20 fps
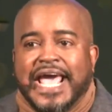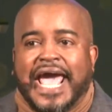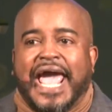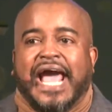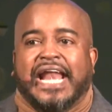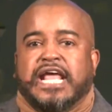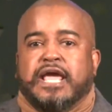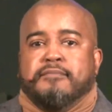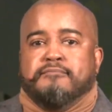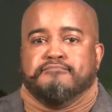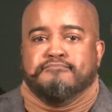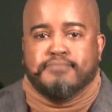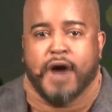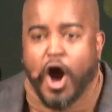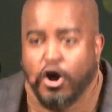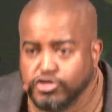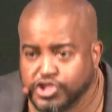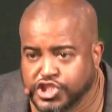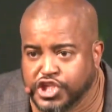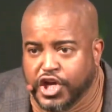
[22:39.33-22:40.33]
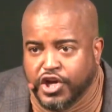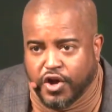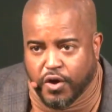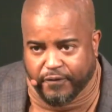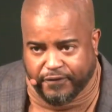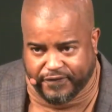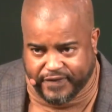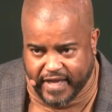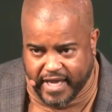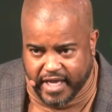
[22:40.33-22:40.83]
an emotional
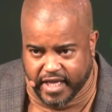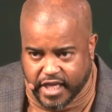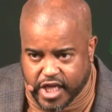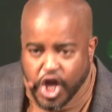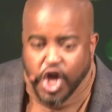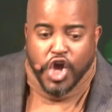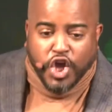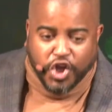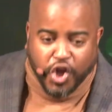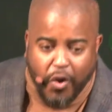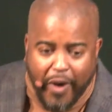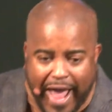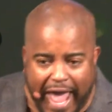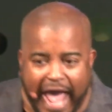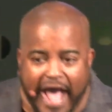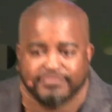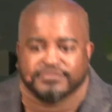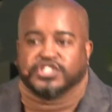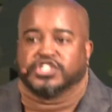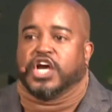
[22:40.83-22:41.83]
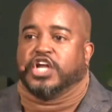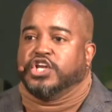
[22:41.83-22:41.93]
thing. You have to